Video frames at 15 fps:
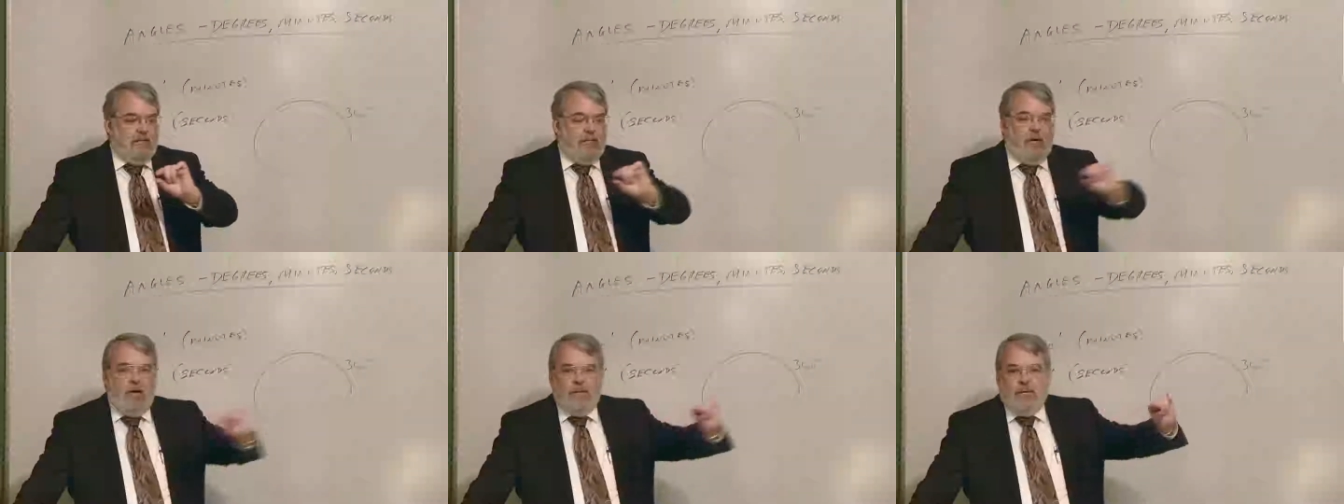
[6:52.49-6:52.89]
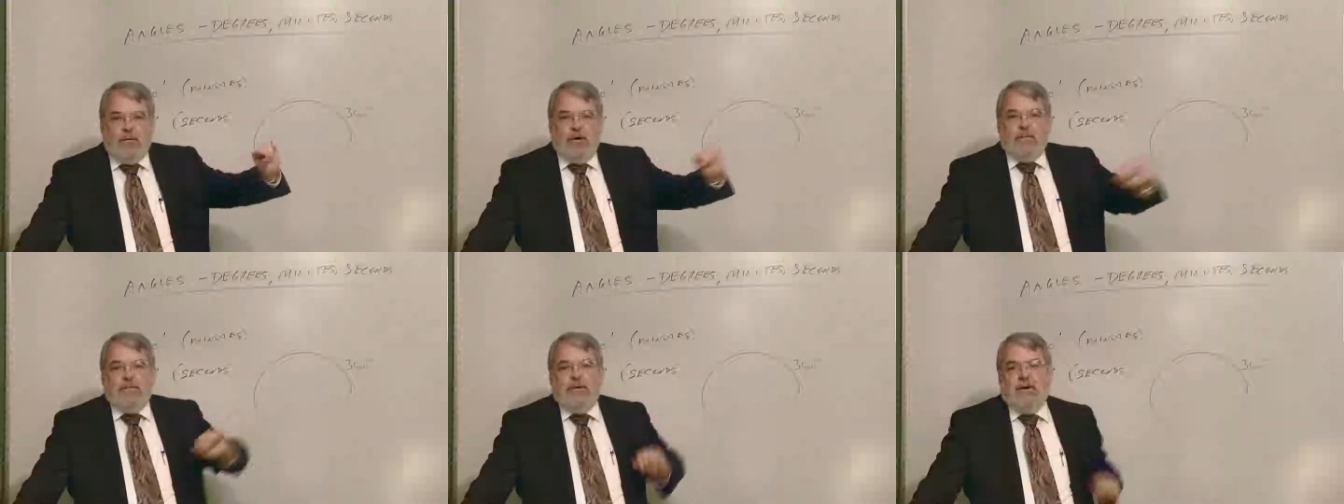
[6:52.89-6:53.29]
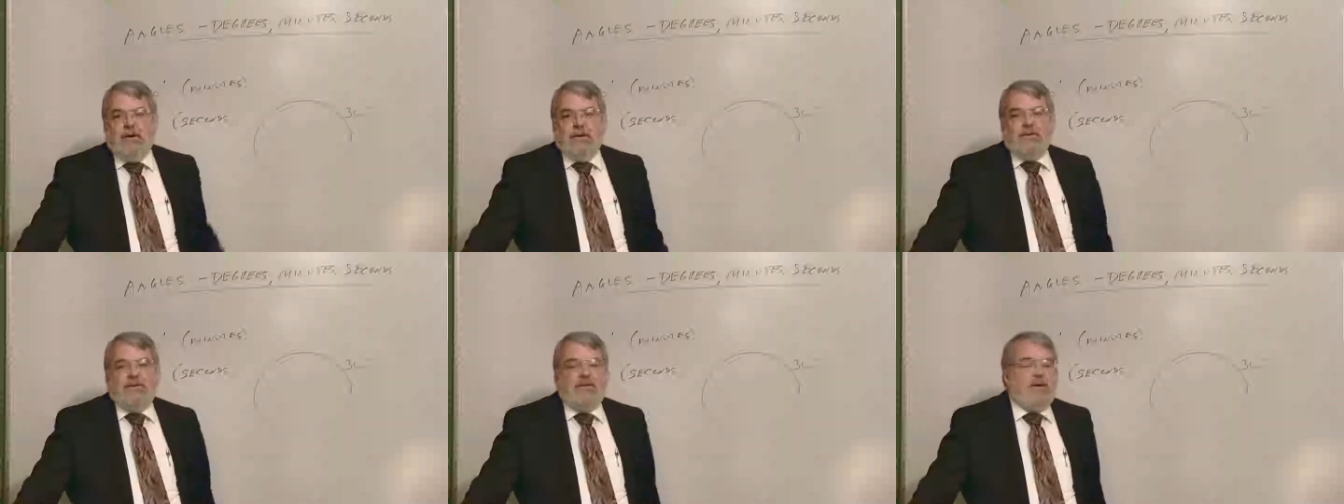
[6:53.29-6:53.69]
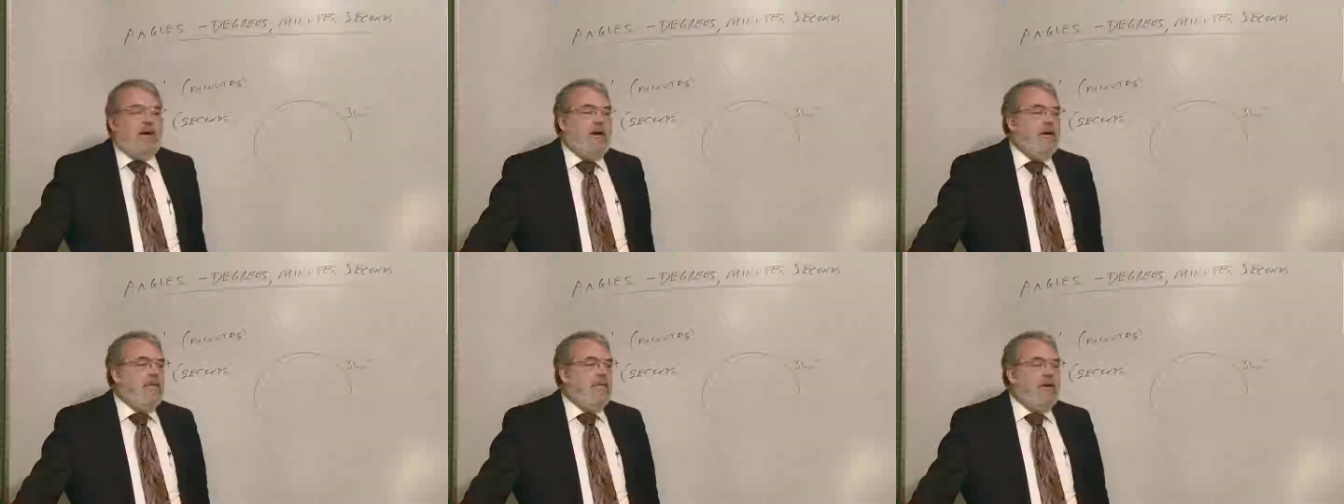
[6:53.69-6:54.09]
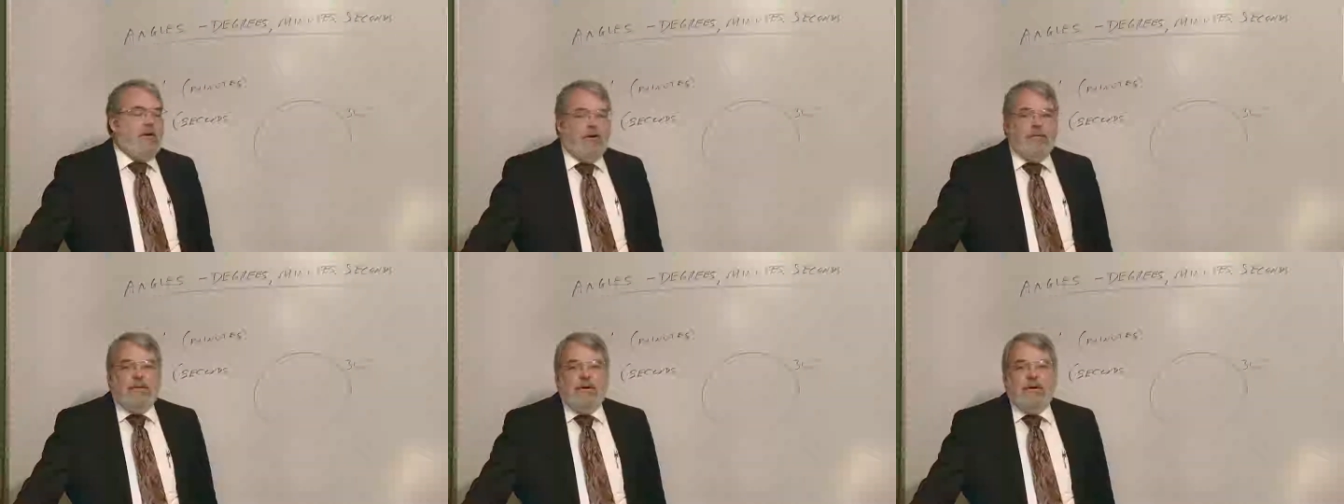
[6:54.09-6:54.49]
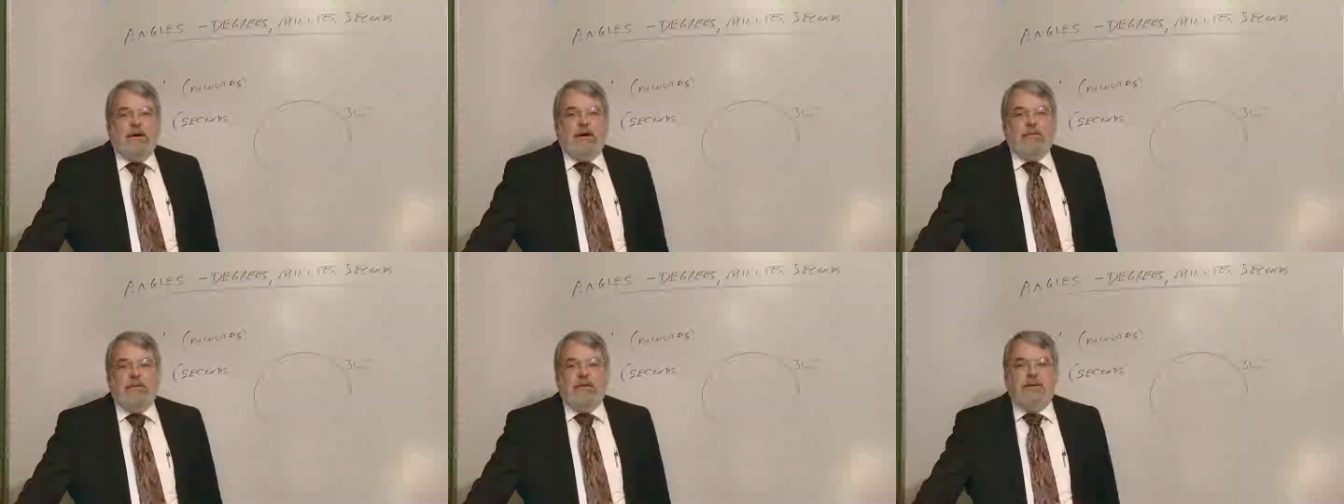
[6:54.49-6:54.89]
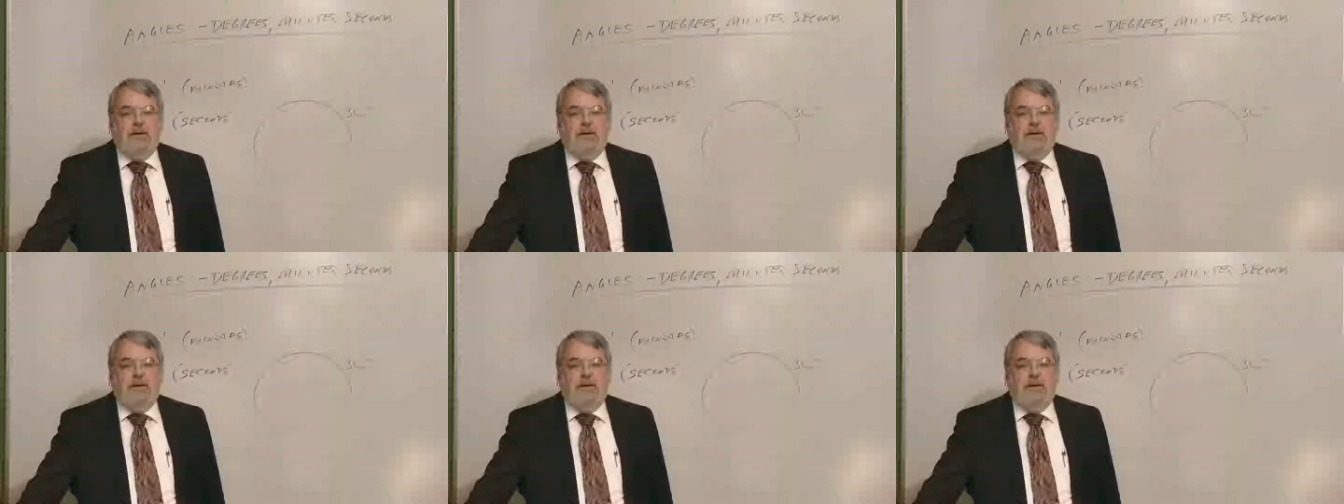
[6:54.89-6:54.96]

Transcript: ballpoint pen inside, and when I opened it up,